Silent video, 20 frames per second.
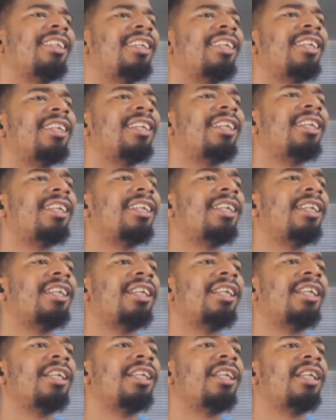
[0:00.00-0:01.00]
the opener
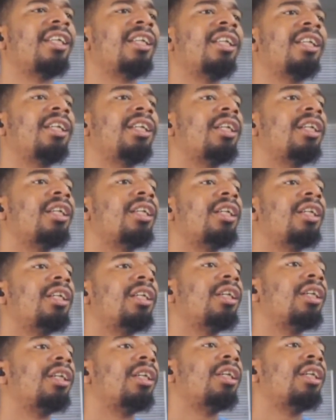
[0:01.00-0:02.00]
after a
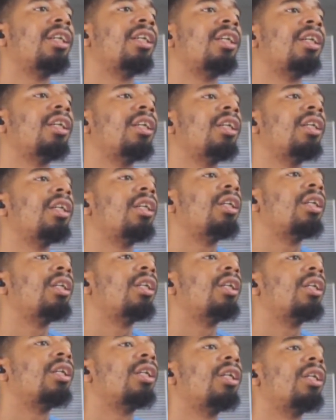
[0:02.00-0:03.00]
minute of the second half.
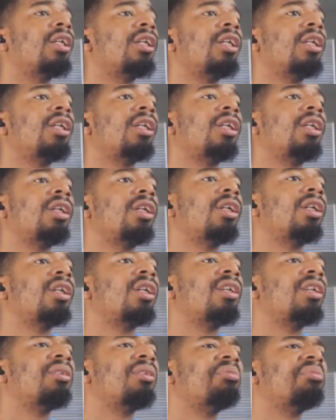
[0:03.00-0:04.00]

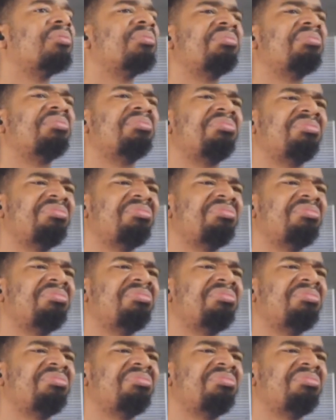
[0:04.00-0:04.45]
Second career